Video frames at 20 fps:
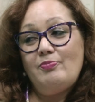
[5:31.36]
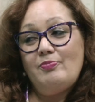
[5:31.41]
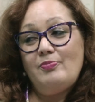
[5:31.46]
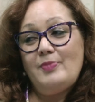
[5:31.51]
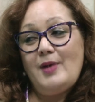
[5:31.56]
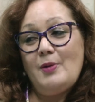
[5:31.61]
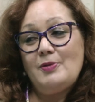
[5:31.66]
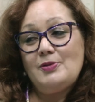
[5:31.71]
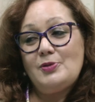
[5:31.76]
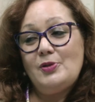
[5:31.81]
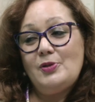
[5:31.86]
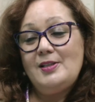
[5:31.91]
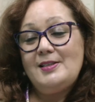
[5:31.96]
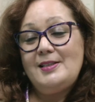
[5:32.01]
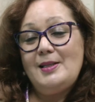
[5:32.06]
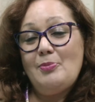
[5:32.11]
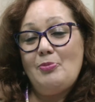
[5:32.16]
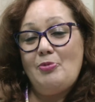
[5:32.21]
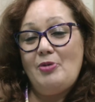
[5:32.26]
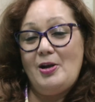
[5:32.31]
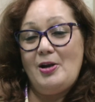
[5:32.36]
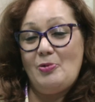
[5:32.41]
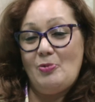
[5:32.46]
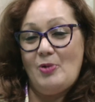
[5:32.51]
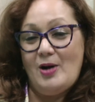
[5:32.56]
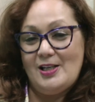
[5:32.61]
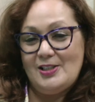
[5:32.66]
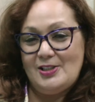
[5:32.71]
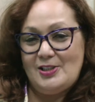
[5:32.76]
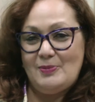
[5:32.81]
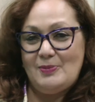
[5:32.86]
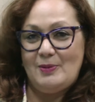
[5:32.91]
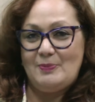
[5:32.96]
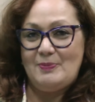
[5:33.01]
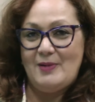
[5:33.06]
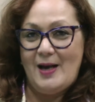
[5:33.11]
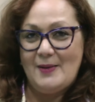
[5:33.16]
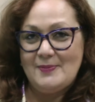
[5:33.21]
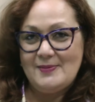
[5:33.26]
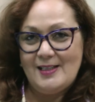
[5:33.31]
I was going to say brainwashed, but
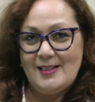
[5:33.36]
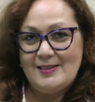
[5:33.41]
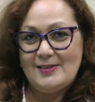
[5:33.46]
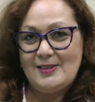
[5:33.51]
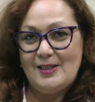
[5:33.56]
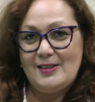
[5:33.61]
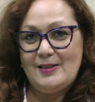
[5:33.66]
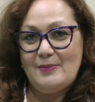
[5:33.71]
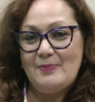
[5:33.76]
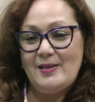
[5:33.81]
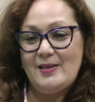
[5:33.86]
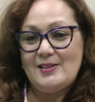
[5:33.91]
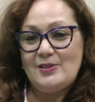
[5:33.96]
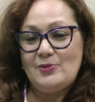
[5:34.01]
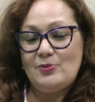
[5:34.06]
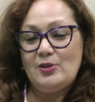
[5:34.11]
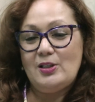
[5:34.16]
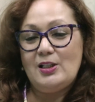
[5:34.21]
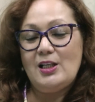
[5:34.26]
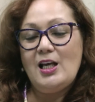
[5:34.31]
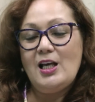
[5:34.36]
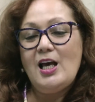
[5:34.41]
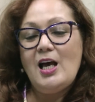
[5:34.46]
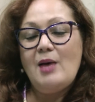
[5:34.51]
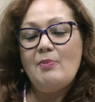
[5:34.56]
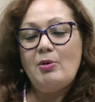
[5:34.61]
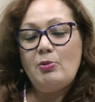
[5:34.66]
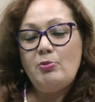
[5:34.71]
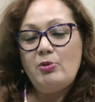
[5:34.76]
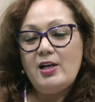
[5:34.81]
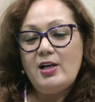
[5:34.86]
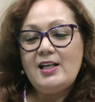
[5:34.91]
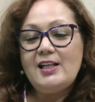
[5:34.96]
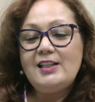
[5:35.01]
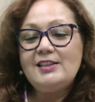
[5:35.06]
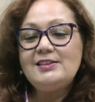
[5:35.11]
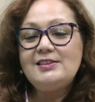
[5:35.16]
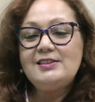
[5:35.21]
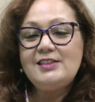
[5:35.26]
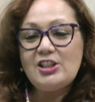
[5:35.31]
perhaps that's not the best word. But we are
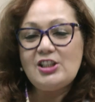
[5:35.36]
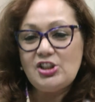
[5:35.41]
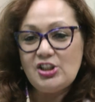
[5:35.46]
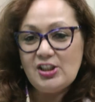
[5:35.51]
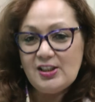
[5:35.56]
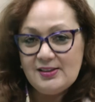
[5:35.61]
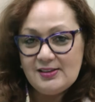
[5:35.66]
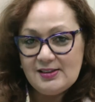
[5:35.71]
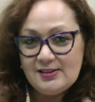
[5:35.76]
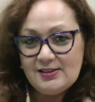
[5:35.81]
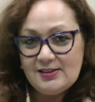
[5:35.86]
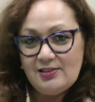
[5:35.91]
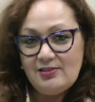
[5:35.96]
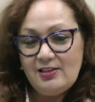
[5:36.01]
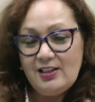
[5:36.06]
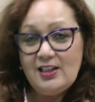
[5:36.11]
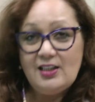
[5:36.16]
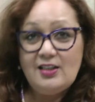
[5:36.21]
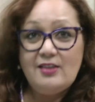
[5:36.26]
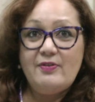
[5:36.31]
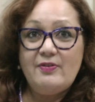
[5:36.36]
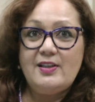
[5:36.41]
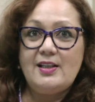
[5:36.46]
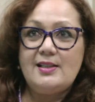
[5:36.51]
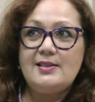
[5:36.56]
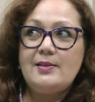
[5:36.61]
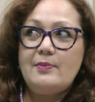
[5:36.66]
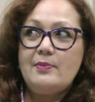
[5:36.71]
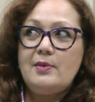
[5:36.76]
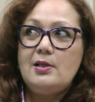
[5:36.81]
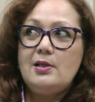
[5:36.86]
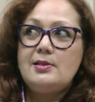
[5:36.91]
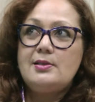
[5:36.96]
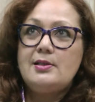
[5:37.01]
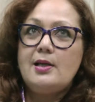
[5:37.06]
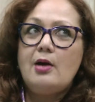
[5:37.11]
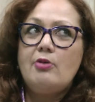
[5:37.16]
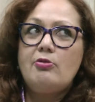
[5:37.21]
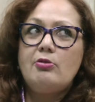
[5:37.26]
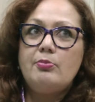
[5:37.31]
conditioned into thinking of it as something
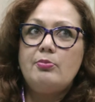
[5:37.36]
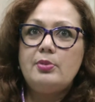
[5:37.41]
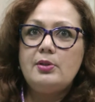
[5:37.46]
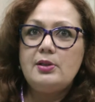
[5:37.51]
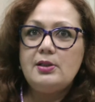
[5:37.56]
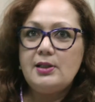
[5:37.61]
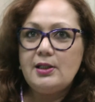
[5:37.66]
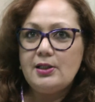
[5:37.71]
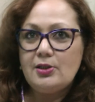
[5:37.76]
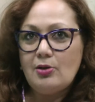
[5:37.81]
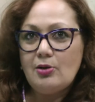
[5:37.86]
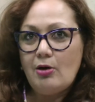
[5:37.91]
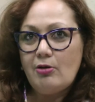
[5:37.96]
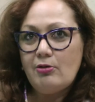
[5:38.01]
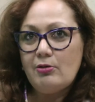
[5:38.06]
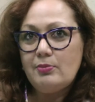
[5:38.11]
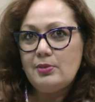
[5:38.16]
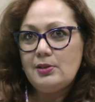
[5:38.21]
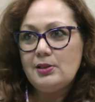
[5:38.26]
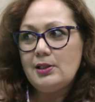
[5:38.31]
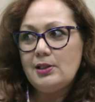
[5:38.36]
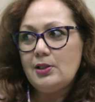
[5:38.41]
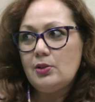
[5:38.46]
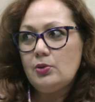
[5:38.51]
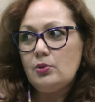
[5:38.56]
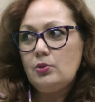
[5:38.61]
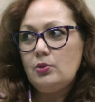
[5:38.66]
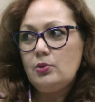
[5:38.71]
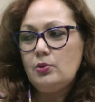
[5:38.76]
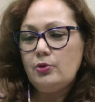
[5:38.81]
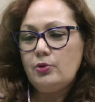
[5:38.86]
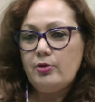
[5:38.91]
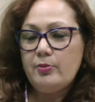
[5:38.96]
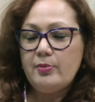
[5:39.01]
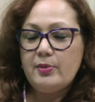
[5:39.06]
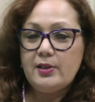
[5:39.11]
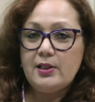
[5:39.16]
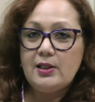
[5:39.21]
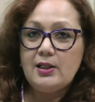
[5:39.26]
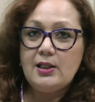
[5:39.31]
terrible and horrible and, ooh,
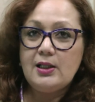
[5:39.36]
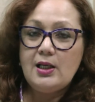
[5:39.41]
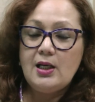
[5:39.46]
criminal.